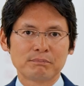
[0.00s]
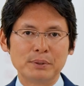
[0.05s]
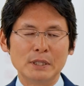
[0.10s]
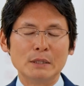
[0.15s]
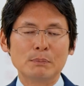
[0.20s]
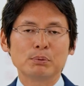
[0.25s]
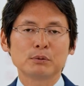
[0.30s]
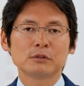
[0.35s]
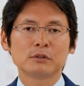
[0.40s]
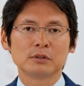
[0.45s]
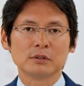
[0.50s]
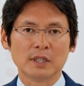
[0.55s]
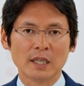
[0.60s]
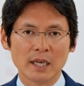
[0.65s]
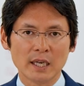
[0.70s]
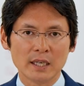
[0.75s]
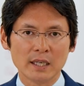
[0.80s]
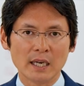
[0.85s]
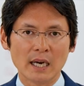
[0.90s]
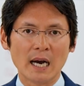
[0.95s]
People
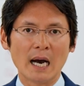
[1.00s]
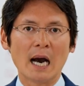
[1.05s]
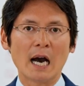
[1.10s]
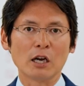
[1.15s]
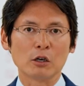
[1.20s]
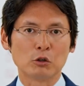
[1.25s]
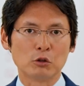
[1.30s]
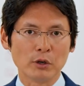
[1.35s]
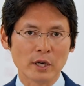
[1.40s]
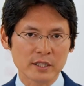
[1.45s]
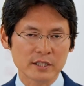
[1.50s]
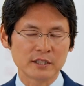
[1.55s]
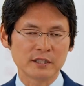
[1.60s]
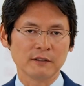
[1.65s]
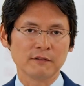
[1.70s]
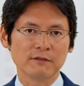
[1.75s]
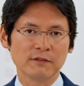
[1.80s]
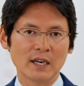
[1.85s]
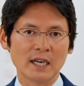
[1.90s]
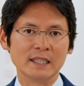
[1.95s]
today are
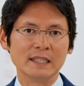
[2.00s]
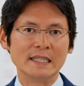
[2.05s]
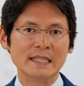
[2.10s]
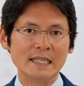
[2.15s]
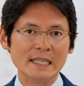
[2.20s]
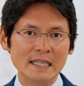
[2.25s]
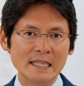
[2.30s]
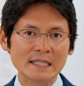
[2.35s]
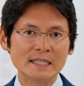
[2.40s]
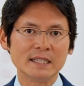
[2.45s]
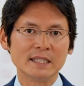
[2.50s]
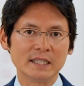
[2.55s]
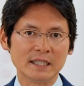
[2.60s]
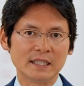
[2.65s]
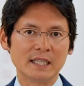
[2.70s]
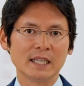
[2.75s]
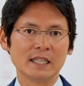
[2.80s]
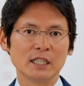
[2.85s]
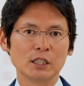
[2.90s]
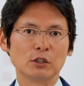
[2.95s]
aggressive and easily
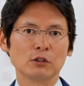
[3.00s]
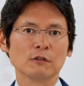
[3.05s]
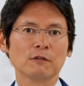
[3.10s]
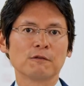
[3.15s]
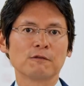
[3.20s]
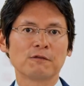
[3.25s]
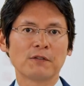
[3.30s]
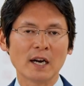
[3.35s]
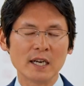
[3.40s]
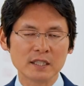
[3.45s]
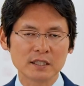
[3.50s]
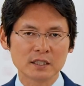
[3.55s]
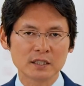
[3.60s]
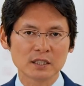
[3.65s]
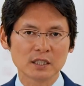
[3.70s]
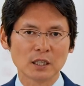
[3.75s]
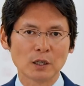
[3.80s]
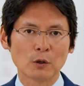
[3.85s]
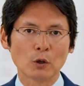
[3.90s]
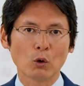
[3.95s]
get into
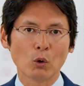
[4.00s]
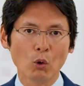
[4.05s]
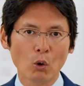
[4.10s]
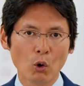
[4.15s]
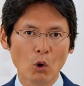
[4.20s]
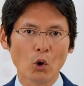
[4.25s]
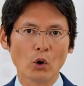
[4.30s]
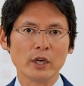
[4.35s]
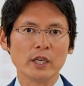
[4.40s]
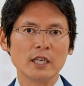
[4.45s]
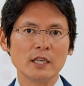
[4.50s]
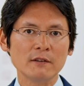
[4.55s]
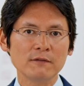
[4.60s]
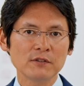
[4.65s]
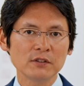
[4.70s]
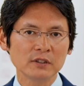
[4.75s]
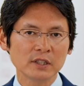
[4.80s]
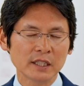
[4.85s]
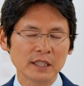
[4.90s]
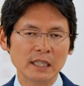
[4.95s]
fights or
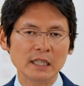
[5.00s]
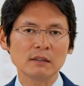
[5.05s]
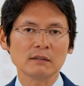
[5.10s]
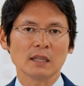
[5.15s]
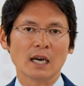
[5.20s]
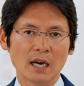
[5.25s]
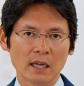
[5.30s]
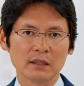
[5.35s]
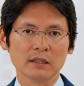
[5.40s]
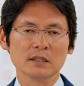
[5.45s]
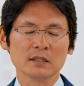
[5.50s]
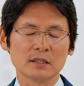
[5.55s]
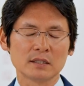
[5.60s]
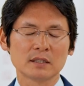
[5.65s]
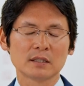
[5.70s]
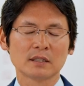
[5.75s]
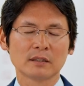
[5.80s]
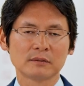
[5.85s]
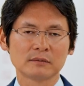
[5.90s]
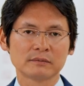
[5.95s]
even kill
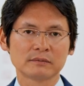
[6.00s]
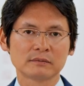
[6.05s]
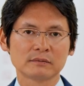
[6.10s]
others.